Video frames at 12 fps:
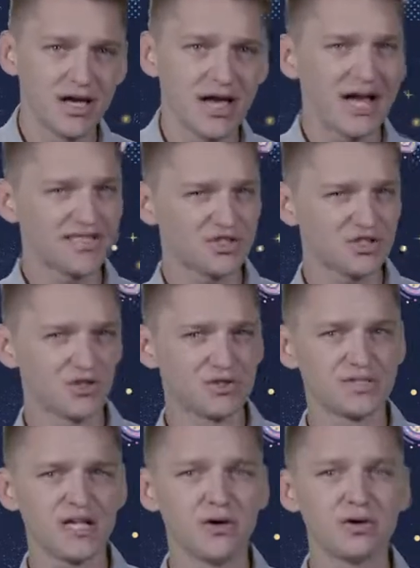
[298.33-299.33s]
As it
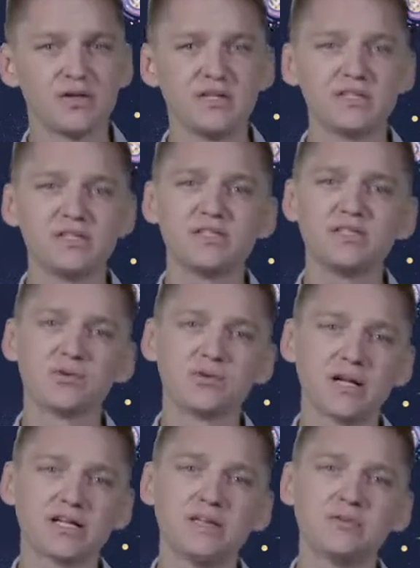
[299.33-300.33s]
turns out, this is
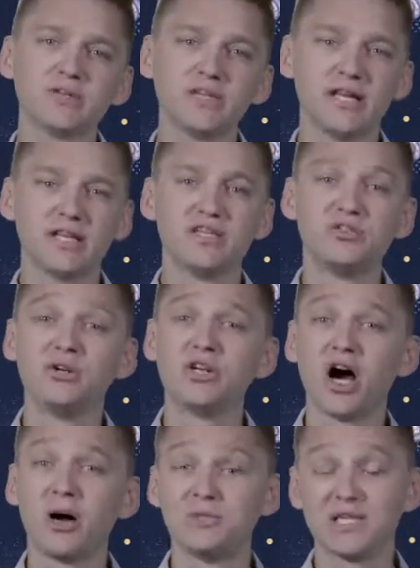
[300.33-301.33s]
directly related to an
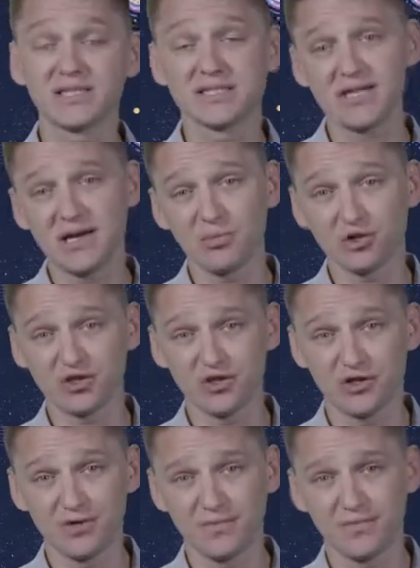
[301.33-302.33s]
object's
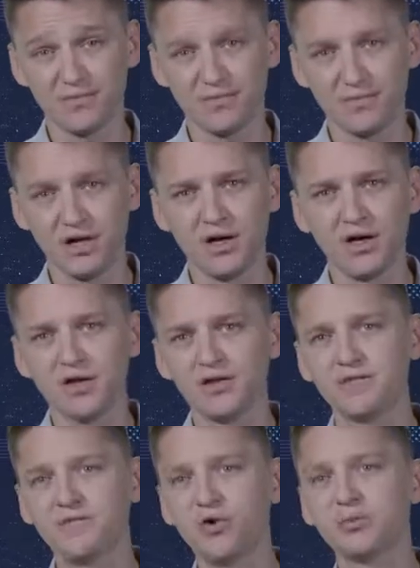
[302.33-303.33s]
temperature.
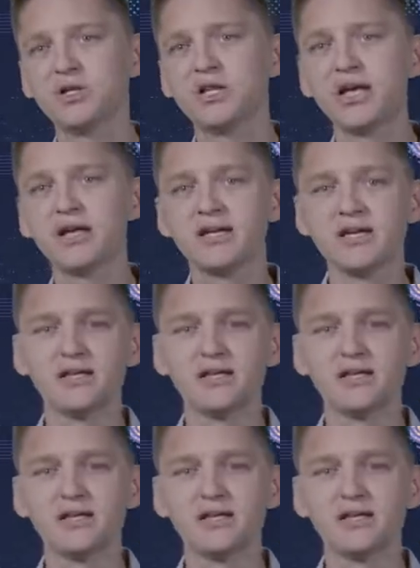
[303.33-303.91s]
The formulaic